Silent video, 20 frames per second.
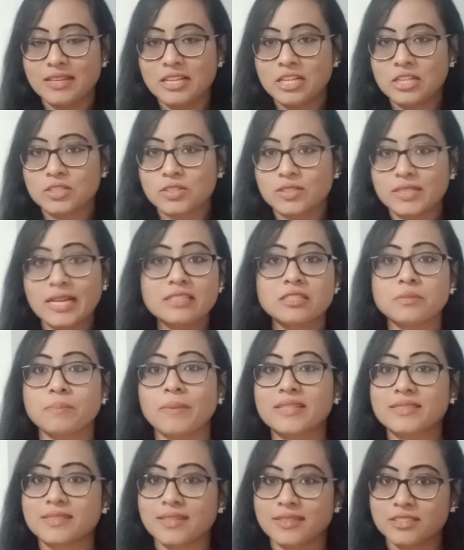So that's my
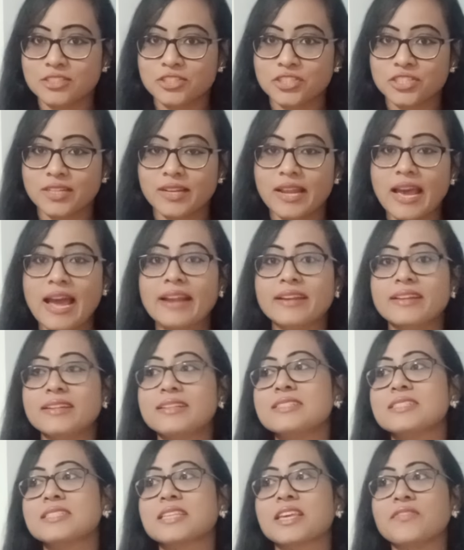suggestion. And it
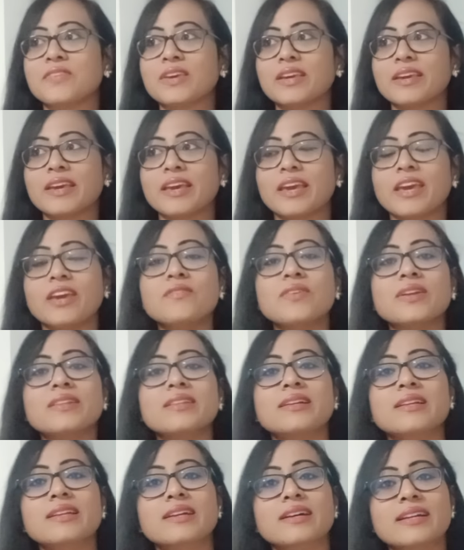is giving even the
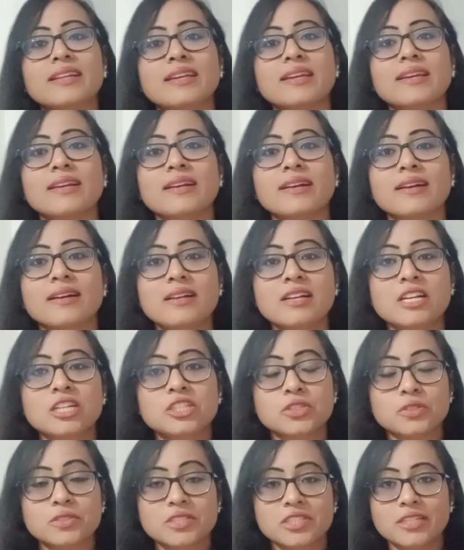learning
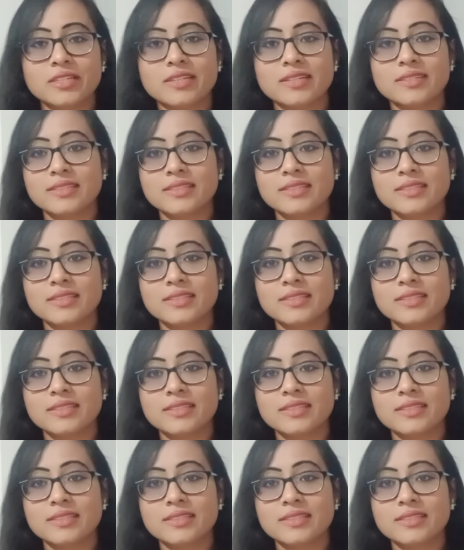to children.